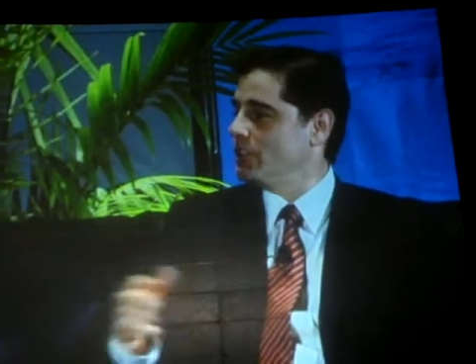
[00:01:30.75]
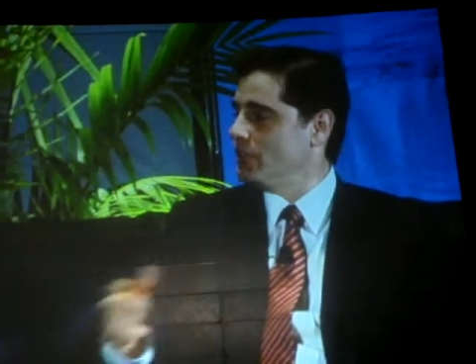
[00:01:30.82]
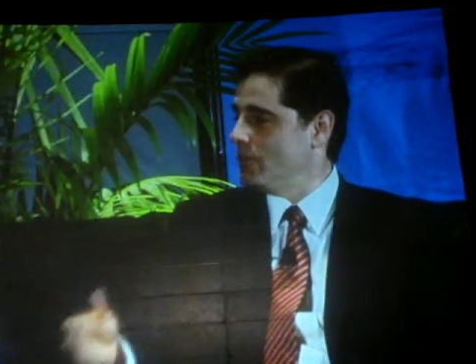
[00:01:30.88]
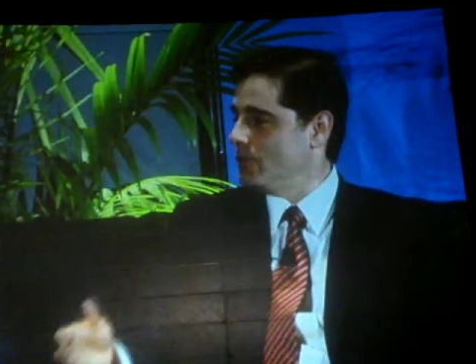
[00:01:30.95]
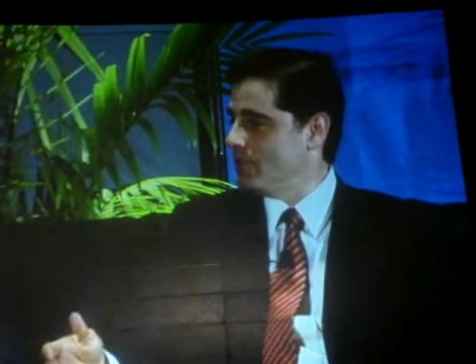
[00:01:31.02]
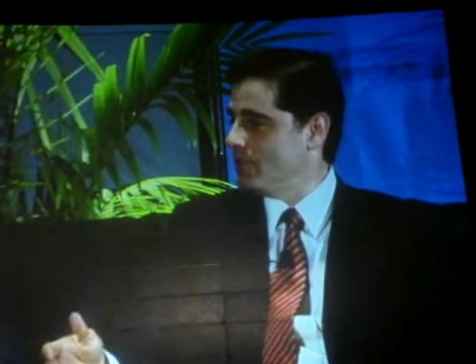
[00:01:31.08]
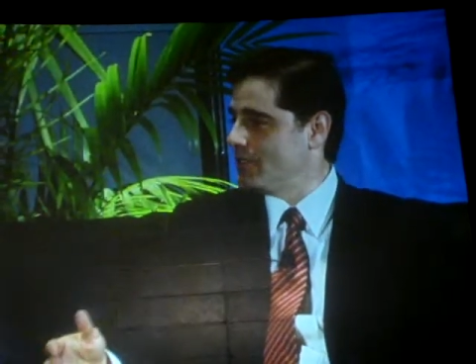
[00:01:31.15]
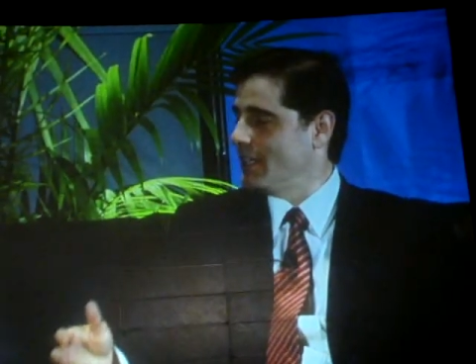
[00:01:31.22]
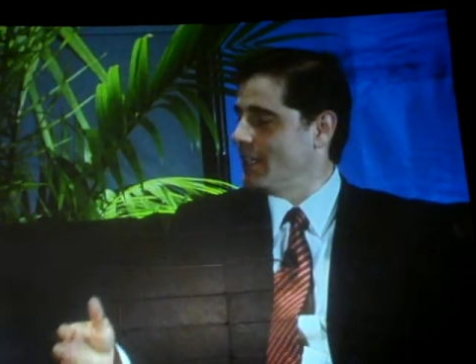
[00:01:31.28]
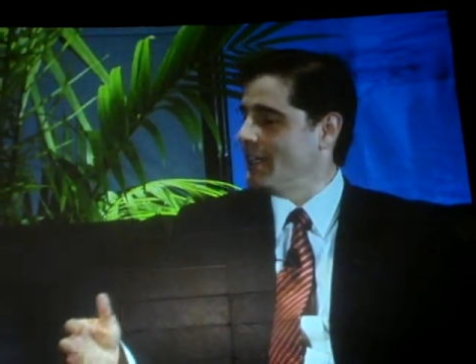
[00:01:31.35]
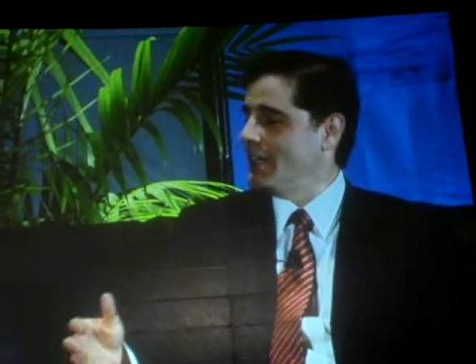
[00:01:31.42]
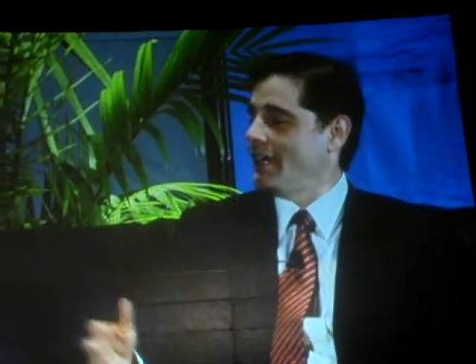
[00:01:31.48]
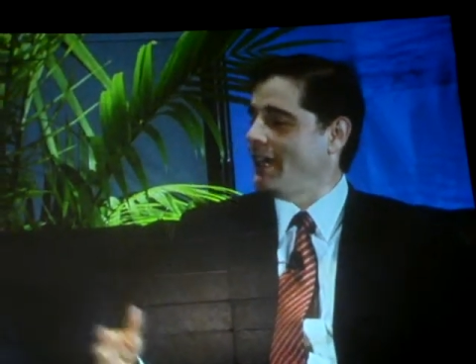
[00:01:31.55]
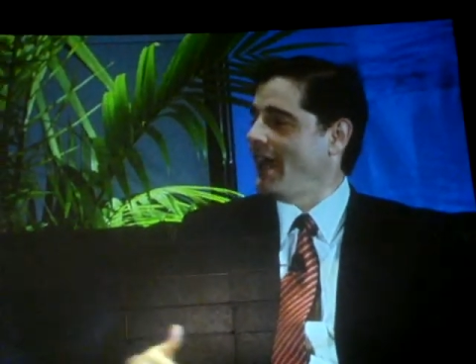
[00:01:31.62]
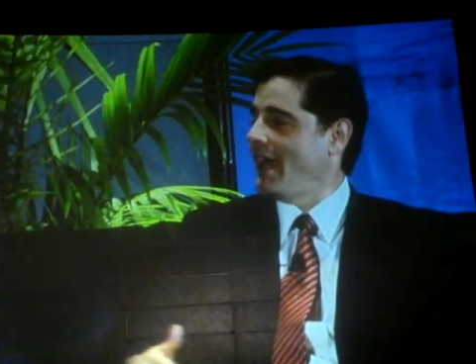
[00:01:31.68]
used
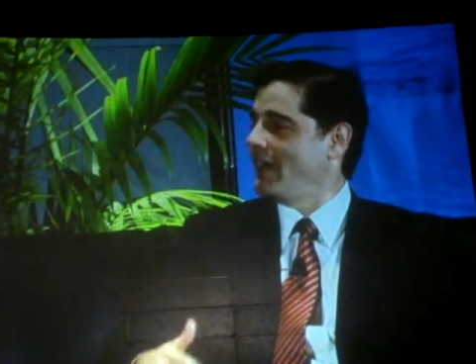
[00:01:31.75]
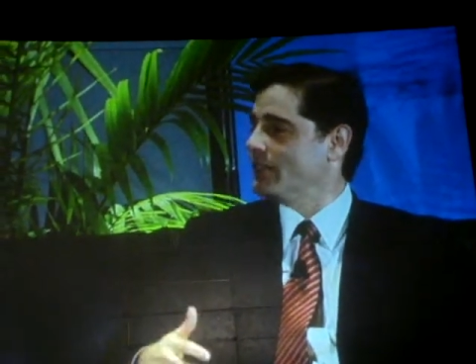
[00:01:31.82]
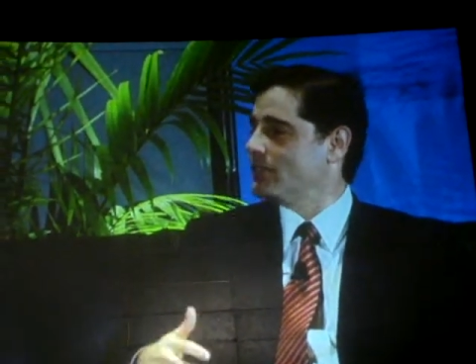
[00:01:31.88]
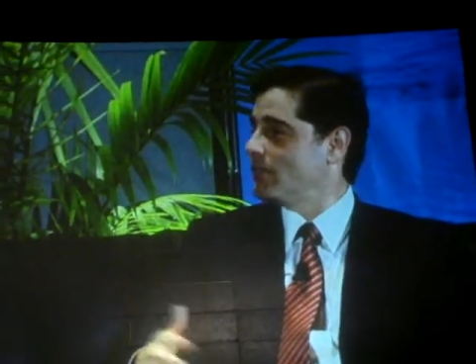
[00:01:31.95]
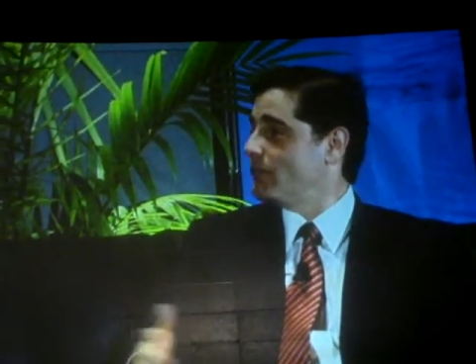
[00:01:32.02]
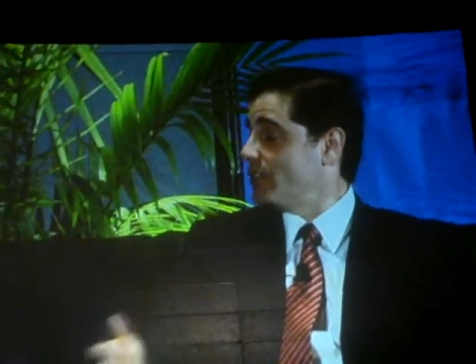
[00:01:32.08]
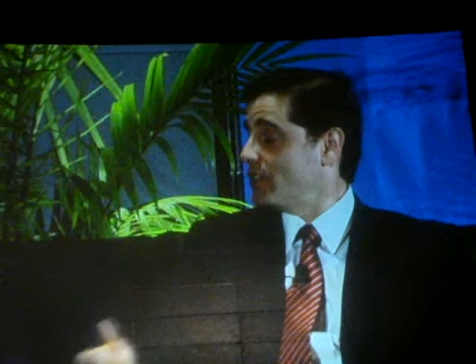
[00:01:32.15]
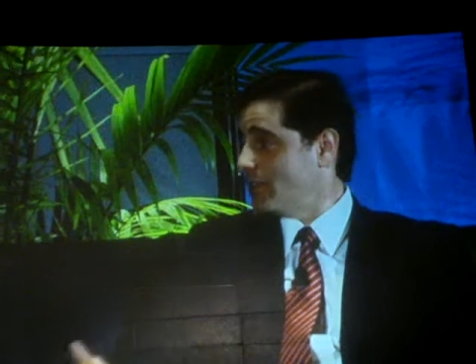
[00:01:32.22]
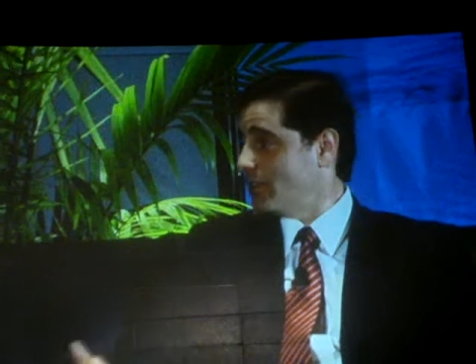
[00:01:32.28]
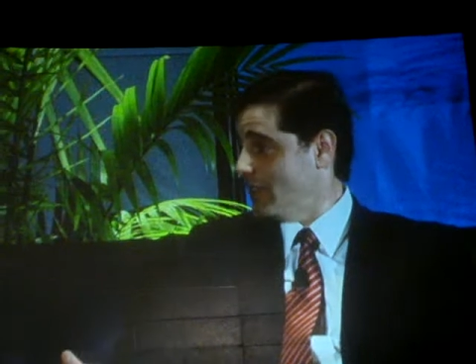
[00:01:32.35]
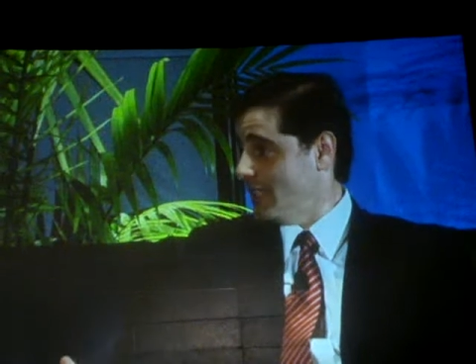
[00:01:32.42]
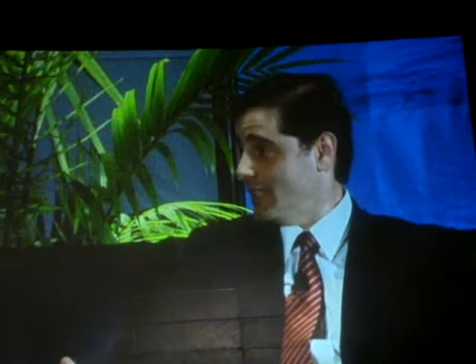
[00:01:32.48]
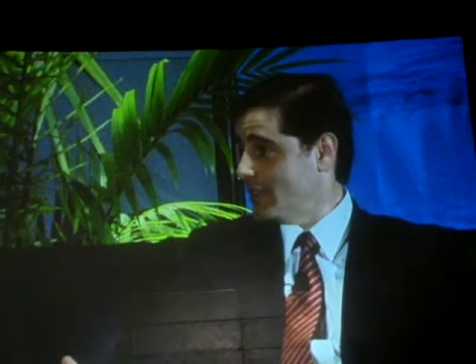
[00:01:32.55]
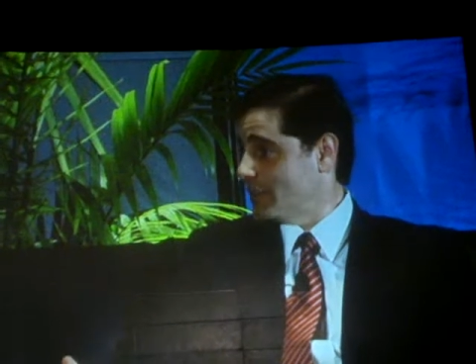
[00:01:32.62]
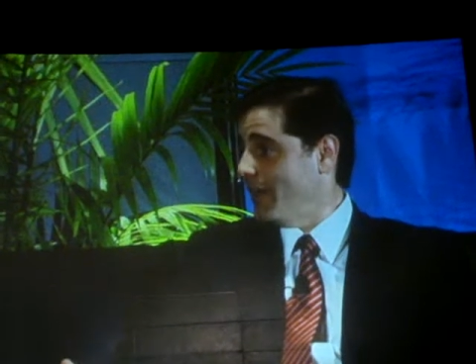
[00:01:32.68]
as
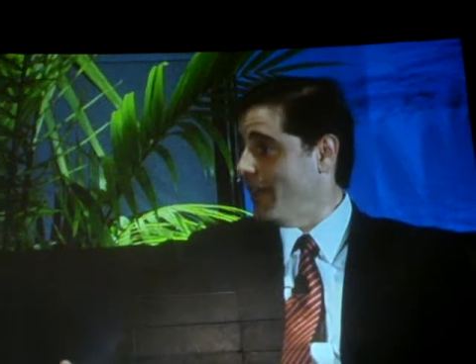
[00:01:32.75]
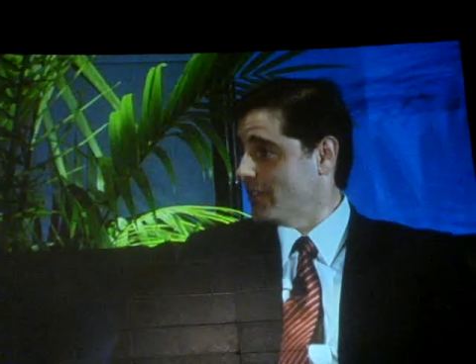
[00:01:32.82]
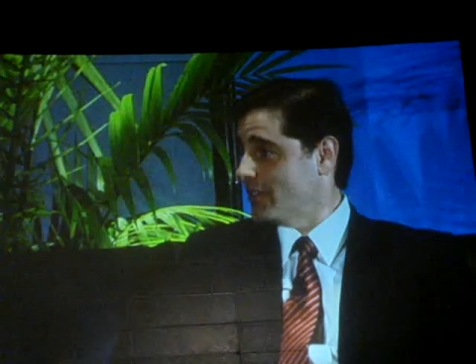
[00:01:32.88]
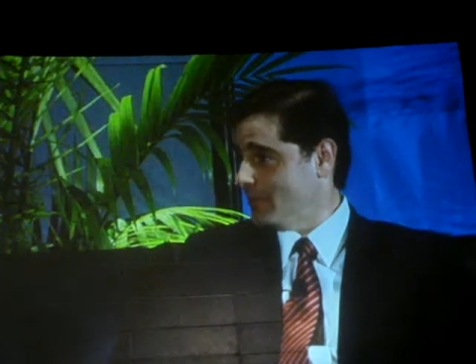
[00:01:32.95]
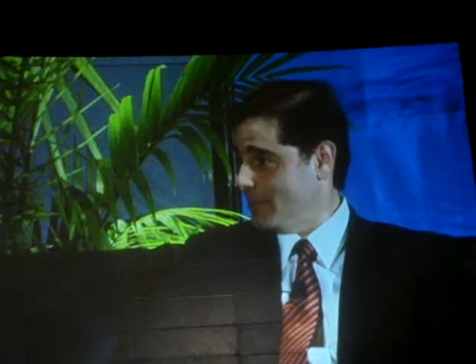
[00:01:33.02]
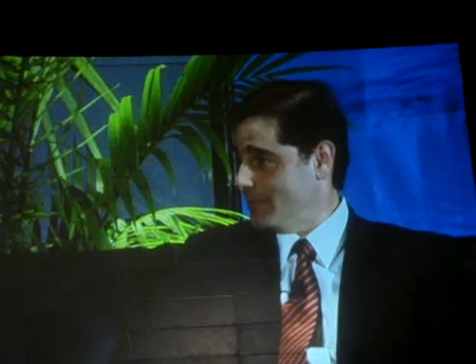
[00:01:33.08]
efficiently as possible.